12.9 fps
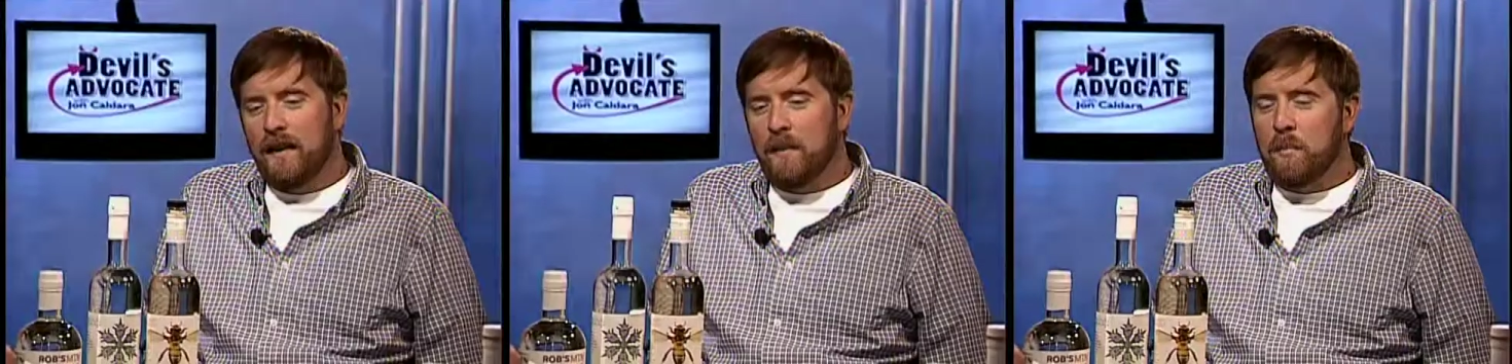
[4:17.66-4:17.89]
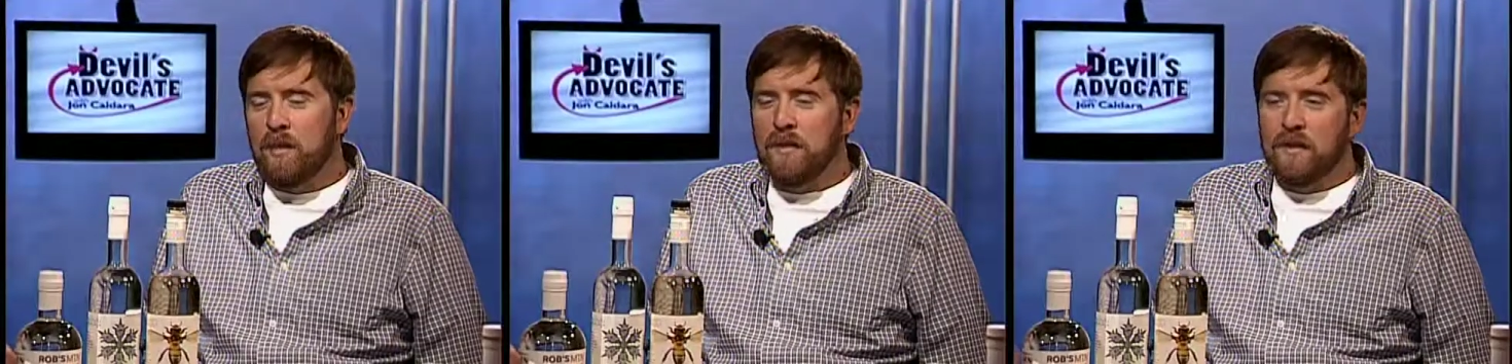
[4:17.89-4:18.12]
of
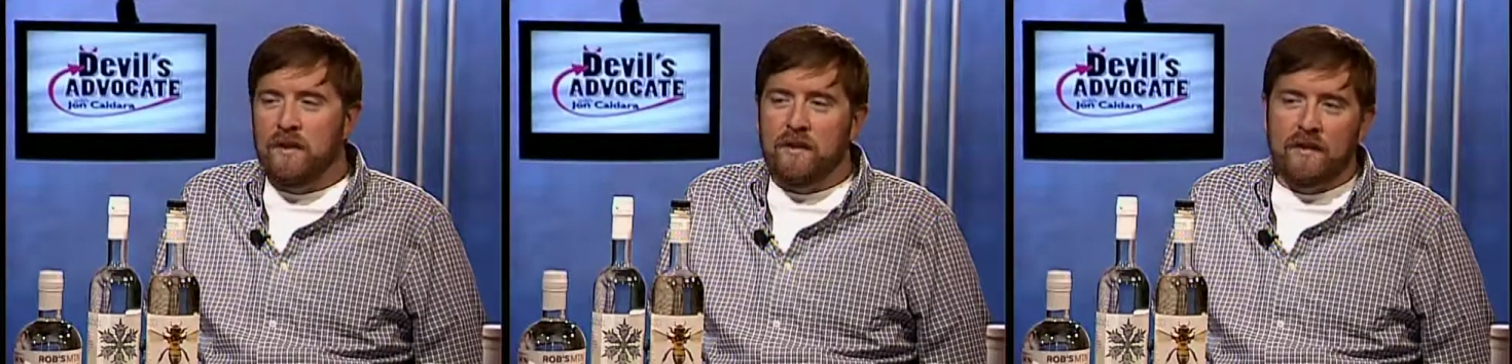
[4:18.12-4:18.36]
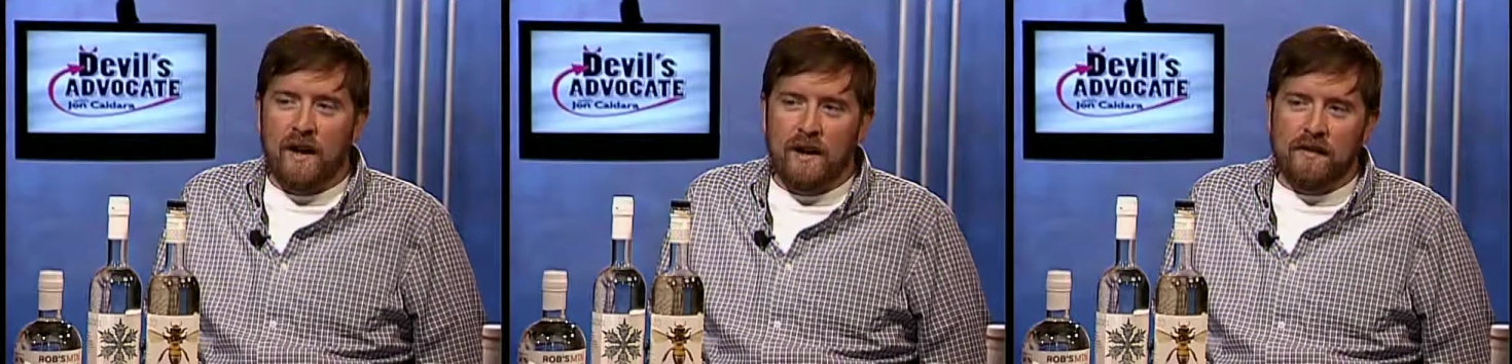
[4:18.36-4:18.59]
depends on the
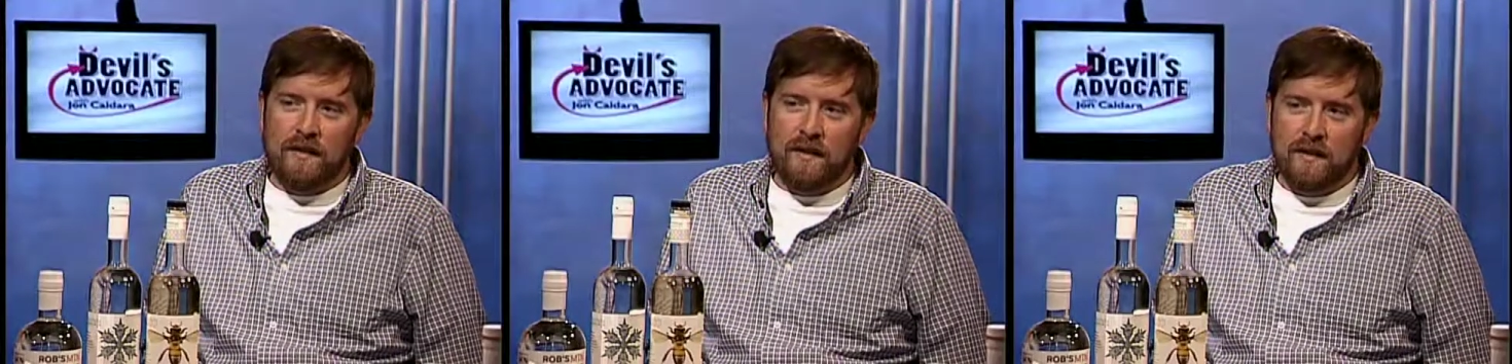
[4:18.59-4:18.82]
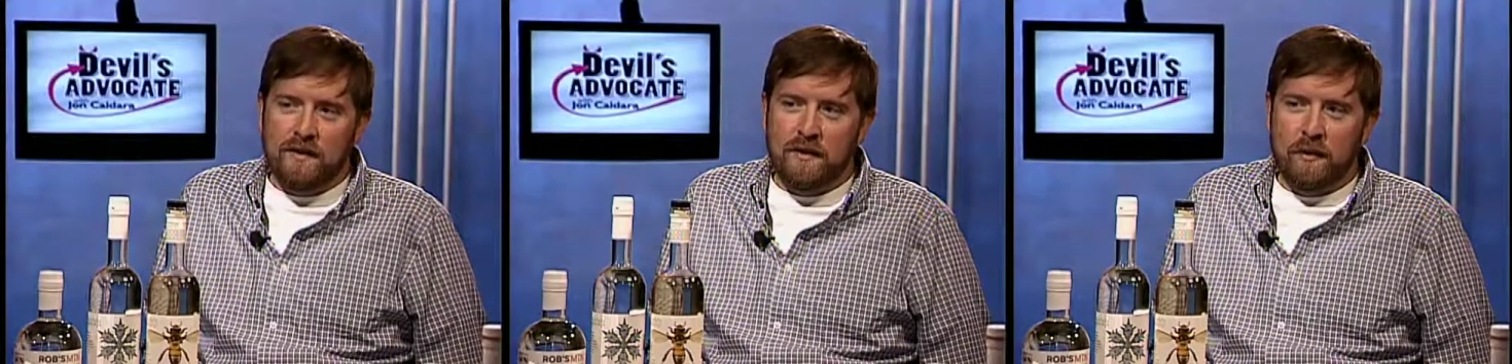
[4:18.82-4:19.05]
size of the
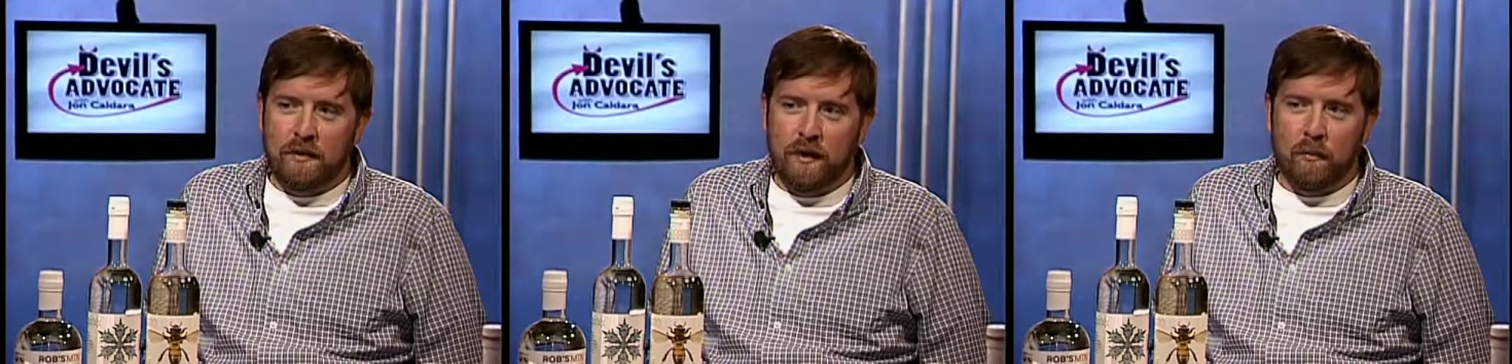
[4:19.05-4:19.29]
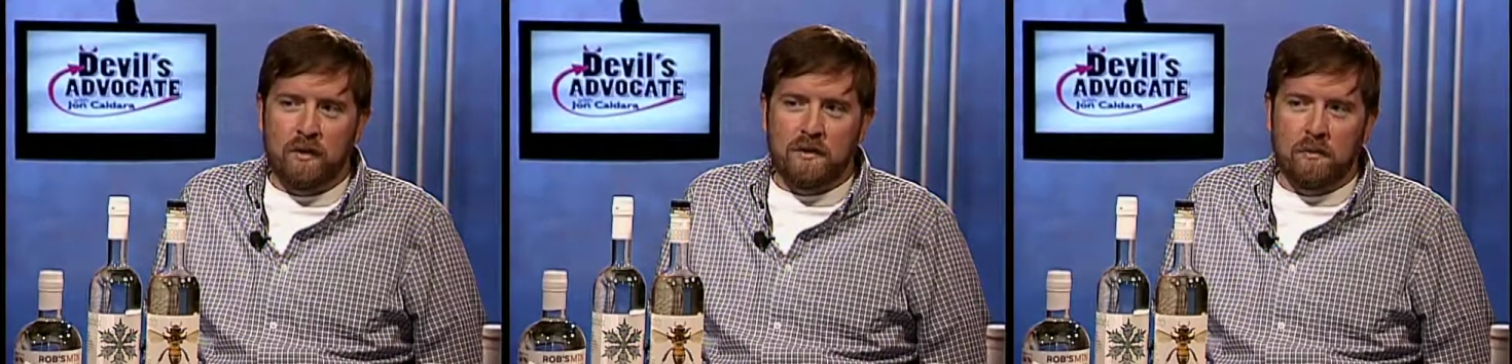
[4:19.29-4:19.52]
distillery
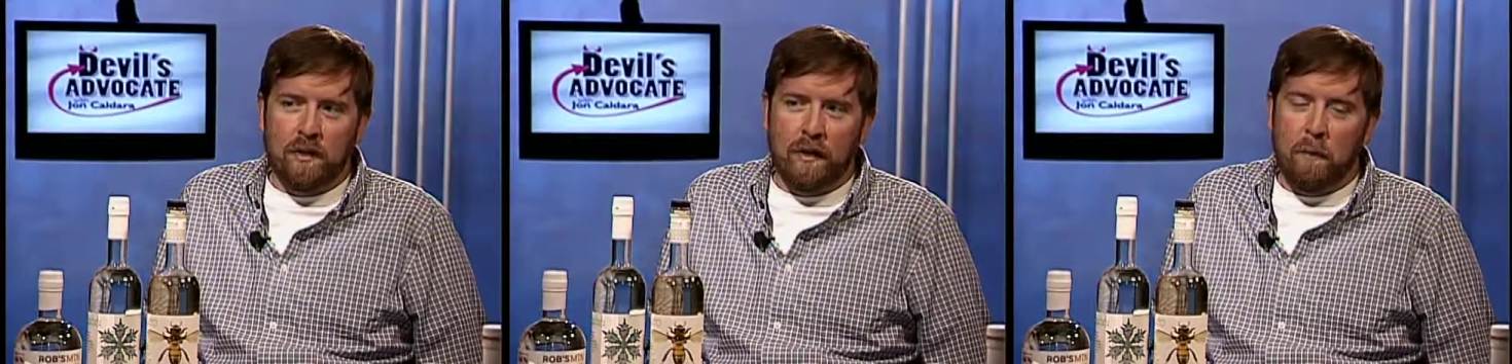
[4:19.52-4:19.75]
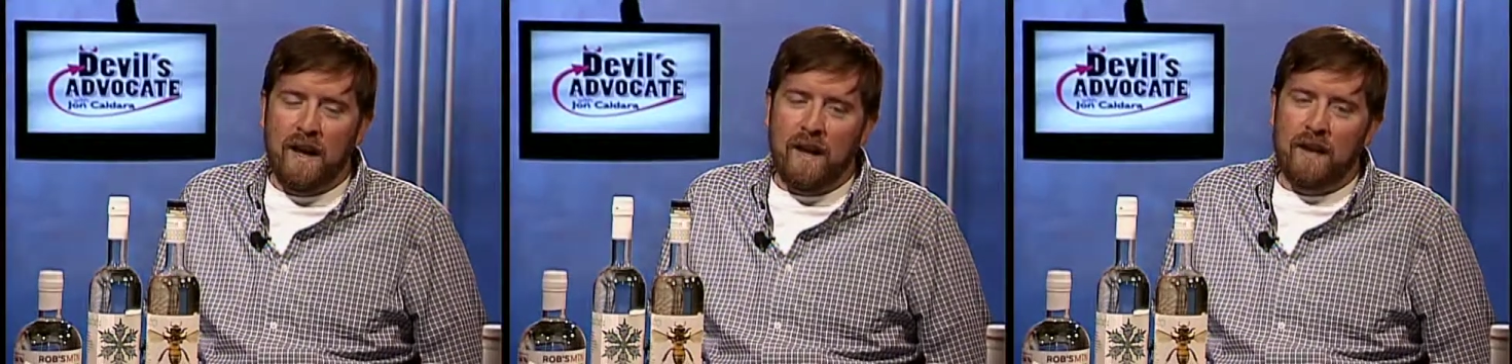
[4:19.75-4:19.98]
and what you want to
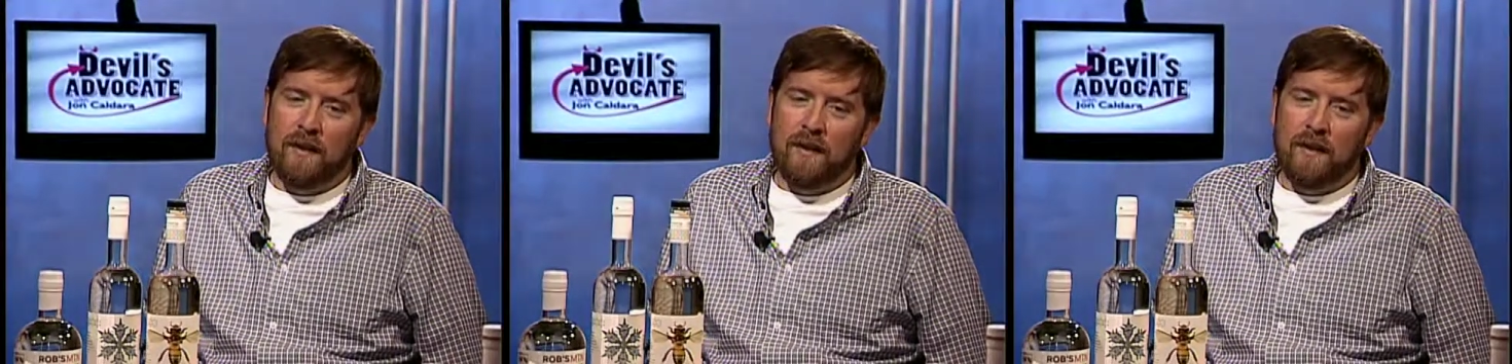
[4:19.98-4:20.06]
make.